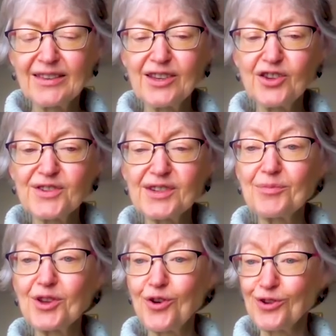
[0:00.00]
Then there's
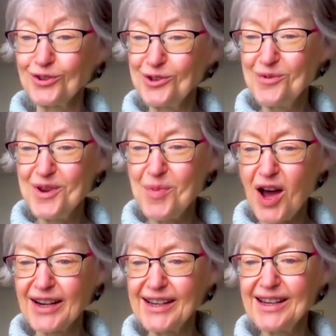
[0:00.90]
something called Lewy
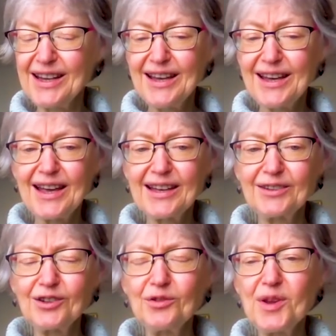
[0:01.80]
body,
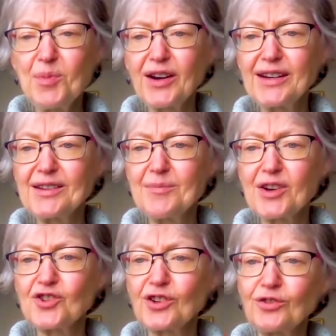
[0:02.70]
and Lewy body
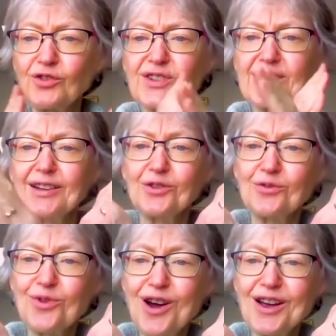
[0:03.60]
dementia looks like a
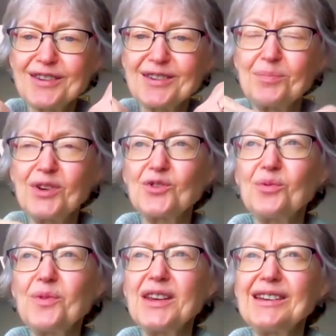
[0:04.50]
cross
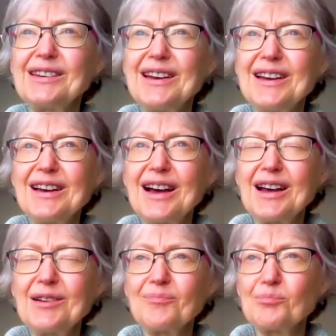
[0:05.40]
between
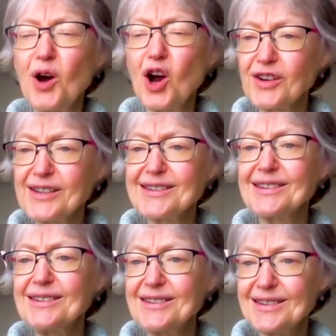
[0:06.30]

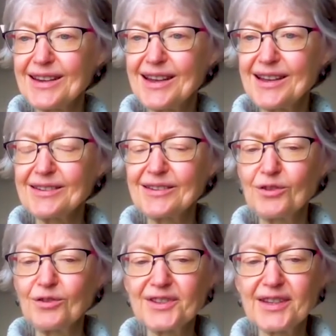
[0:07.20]
Parkinson's and
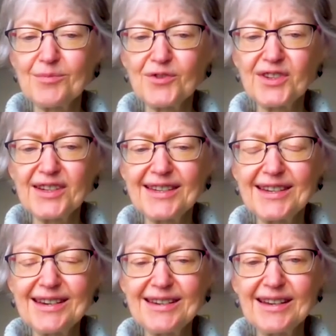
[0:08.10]
Alzheimer's
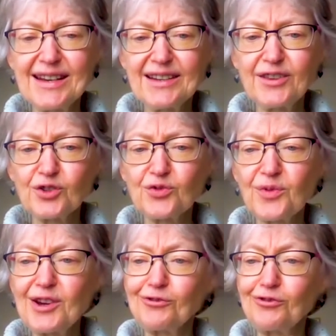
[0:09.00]
disease. There are
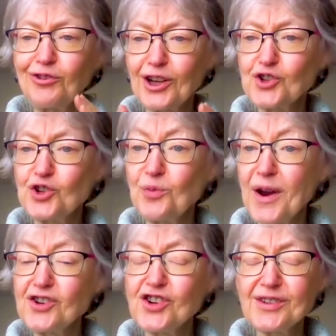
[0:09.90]
great
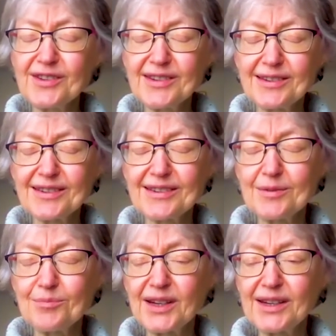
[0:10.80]
fluctuations in
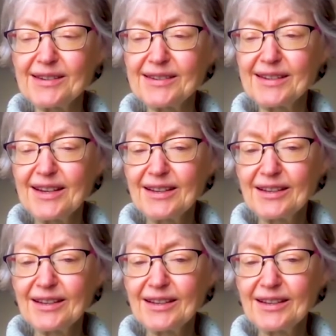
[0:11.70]
somebody's